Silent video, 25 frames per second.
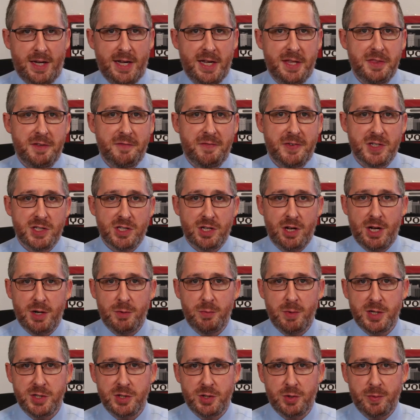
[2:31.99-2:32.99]
And the
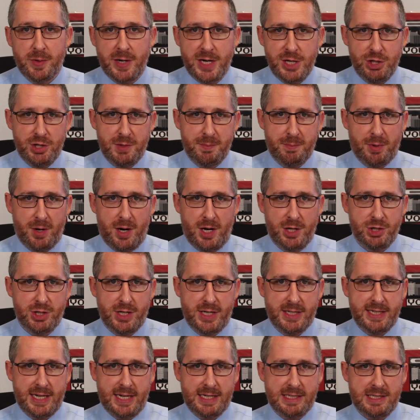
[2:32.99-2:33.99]
facade restoration
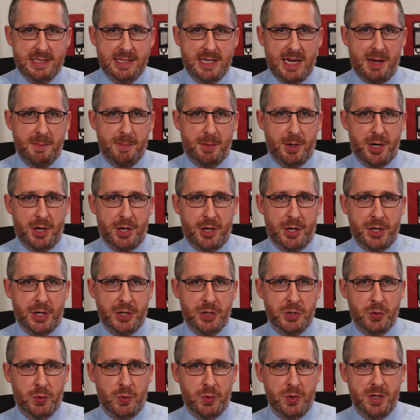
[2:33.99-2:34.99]
project at Stambaugh
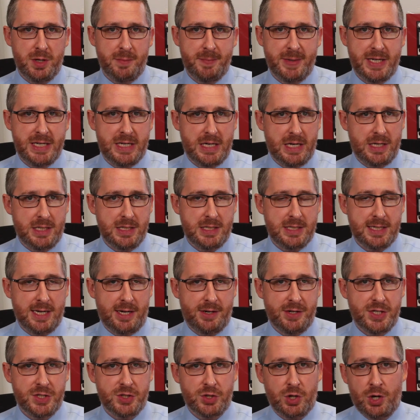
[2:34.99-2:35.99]
Auditorium in
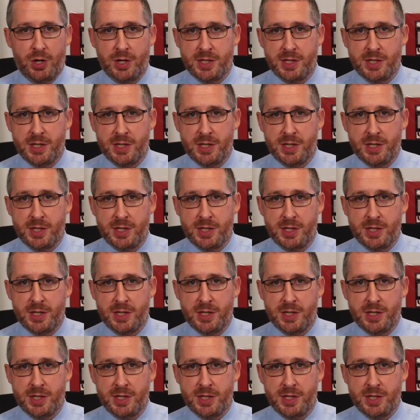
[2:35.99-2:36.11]
Youngstown is